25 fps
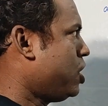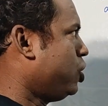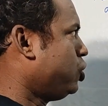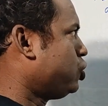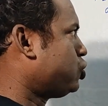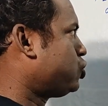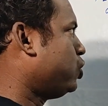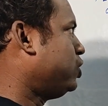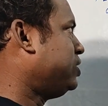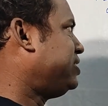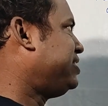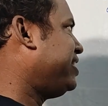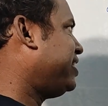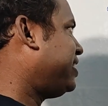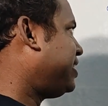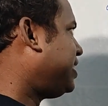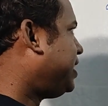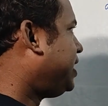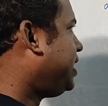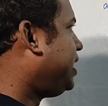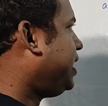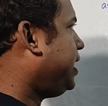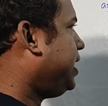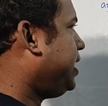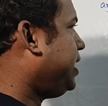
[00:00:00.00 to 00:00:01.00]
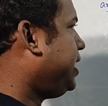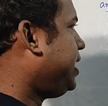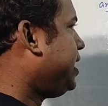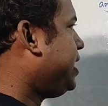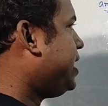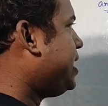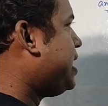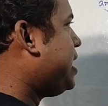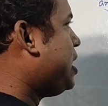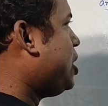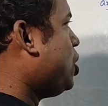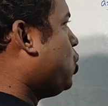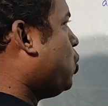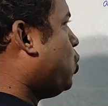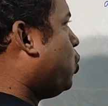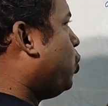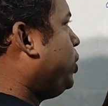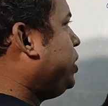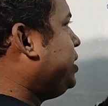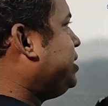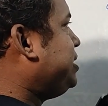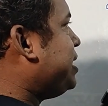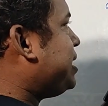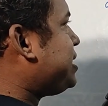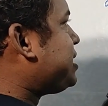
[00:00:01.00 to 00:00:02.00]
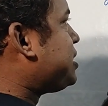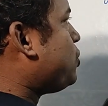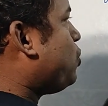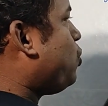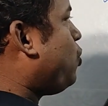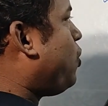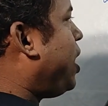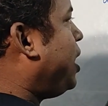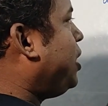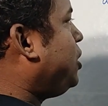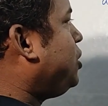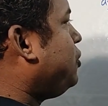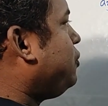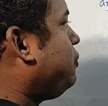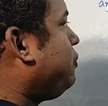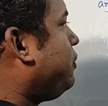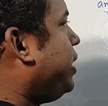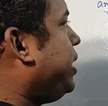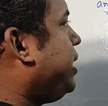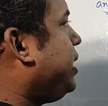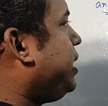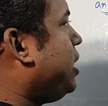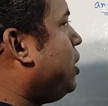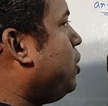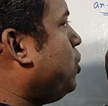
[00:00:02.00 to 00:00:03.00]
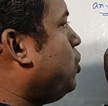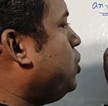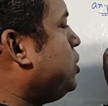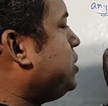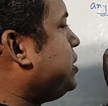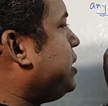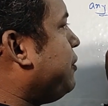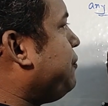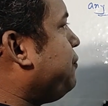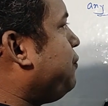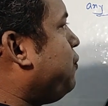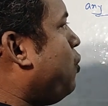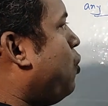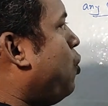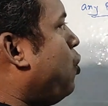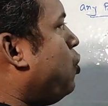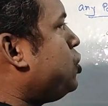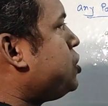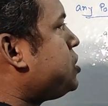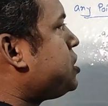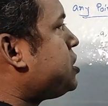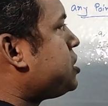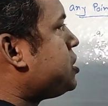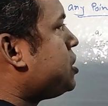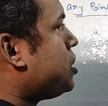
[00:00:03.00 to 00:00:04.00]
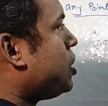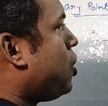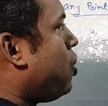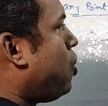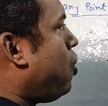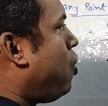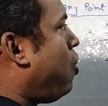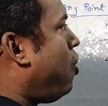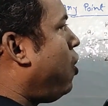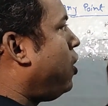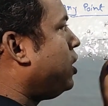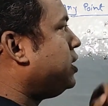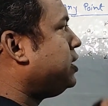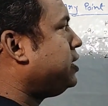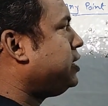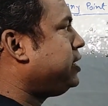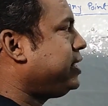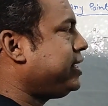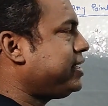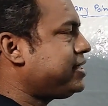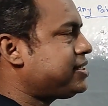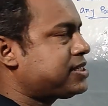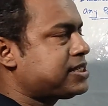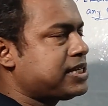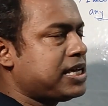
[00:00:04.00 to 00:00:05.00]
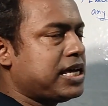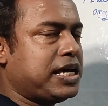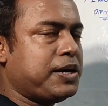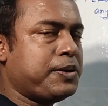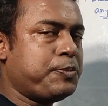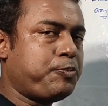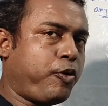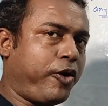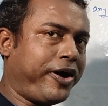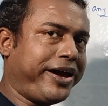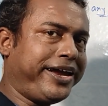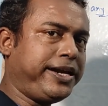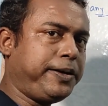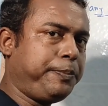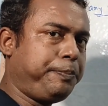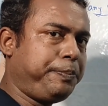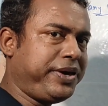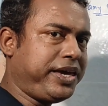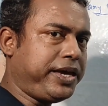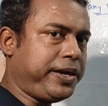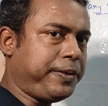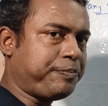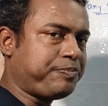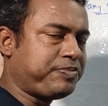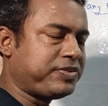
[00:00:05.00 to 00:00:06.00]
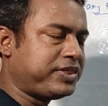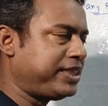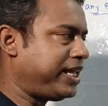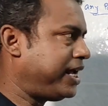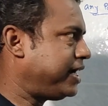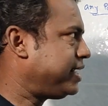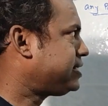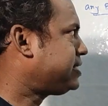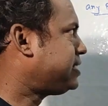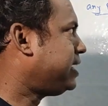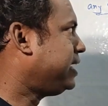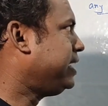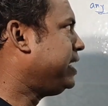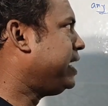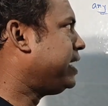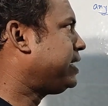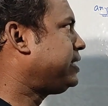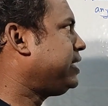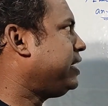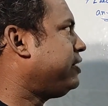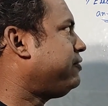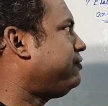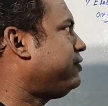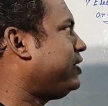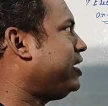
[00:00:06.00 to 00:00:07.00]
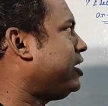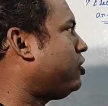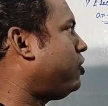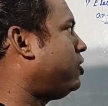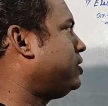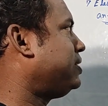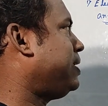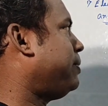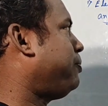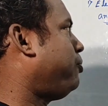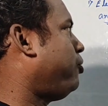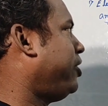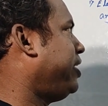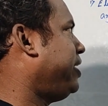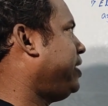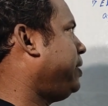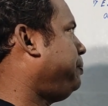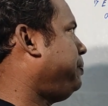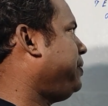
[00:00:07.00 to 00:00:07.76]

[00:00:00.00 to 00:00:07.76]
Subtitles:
So generally we just want to find out the force on this point P, that is the electric field on the point